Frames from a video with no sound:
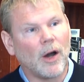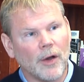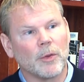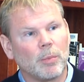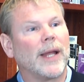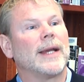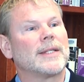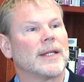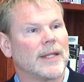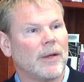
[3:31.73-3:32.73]
all the
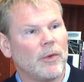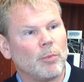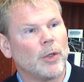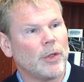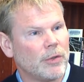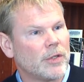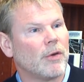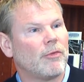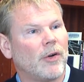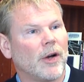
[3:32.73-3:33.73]
plastic that we've produced
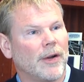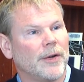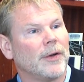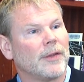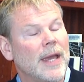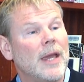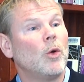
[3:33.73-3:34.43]
so far on Earth,